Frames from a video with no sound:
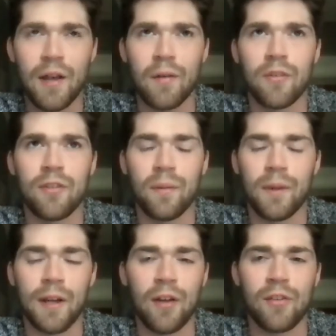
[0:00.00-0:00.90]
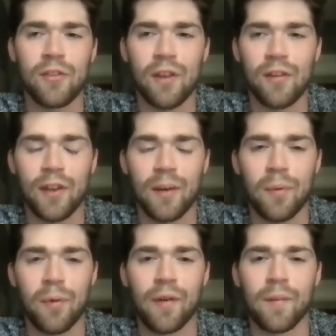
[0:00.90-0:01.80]
was at a
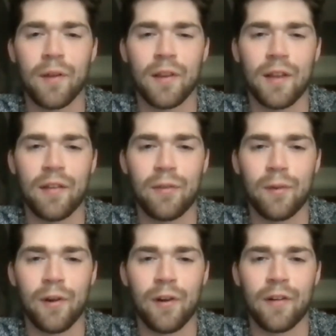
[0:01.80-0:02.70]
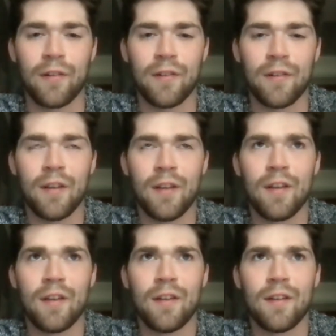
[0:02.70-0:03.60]
point in my life where,
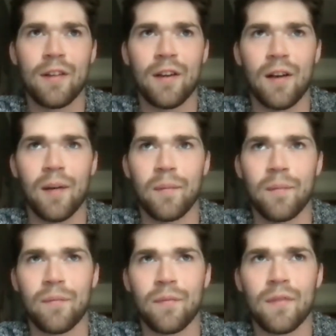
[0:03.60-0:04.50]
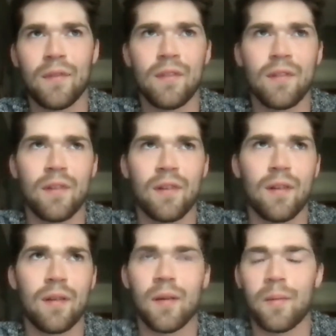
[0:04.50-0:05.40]
um,
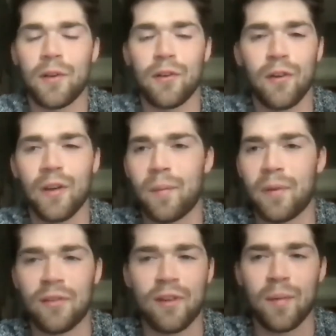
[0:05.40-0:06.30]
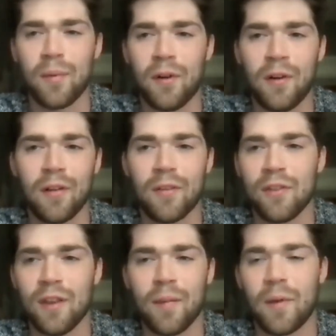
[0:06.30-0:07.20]
growing up in St. Paul,
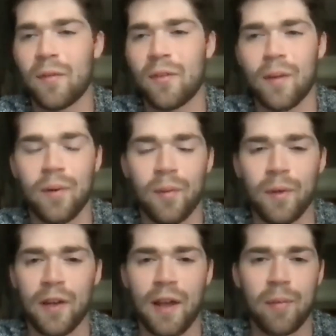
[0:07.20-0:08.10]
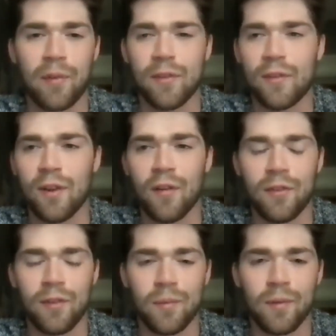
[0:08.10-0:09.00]
St. Paul, Minneapolis itself
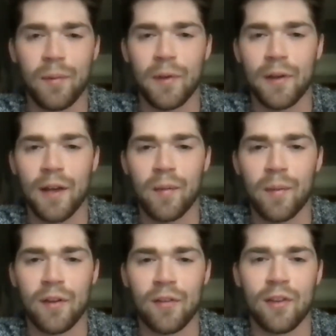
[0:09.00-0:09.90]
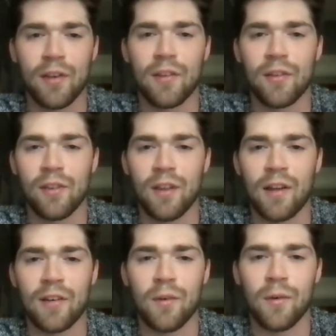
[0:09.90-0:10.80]
is, kind of big city. There's a
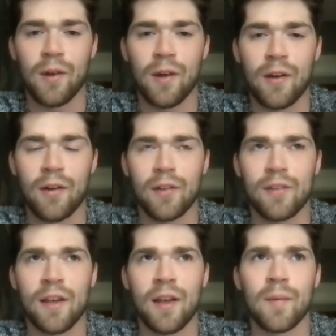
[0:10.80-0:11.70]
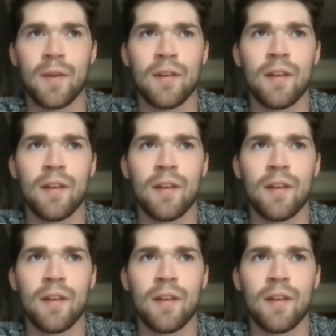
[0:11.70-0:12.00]
lot going on all the time, and